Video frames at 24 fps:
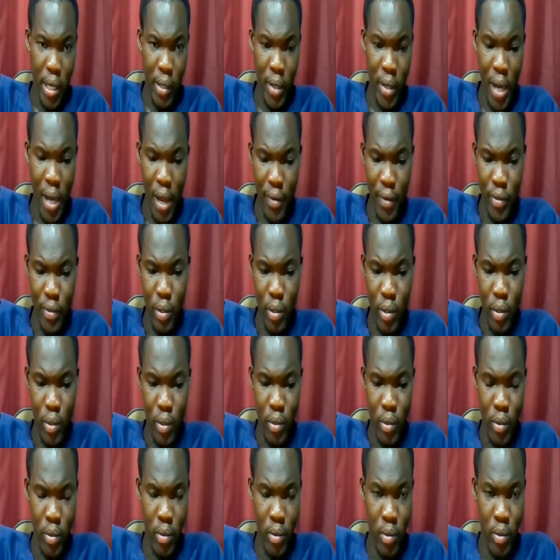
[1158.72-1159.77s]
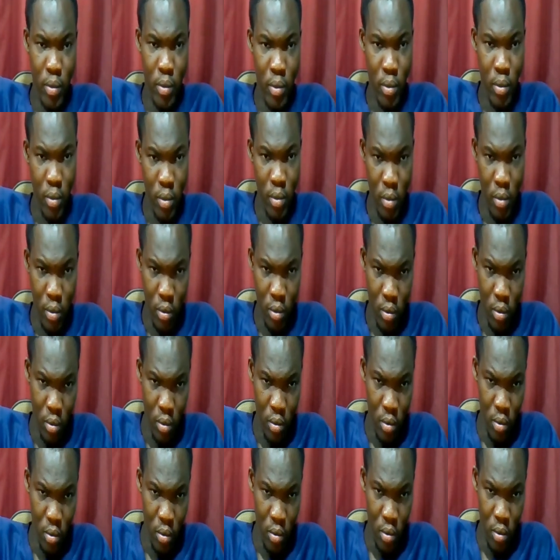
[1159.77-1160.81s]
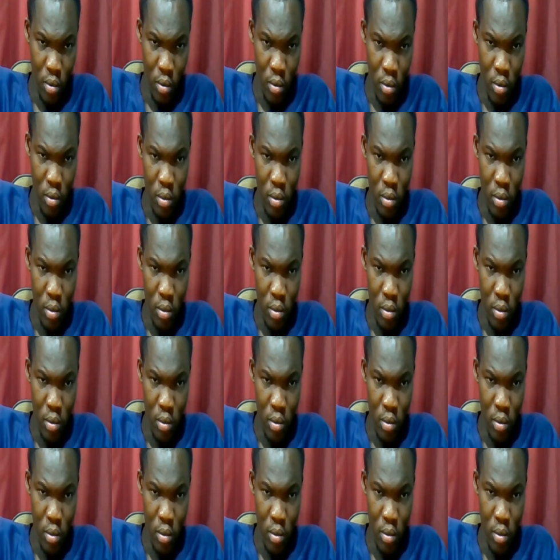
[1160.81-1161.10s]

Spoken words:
SHS ni bia benya laptop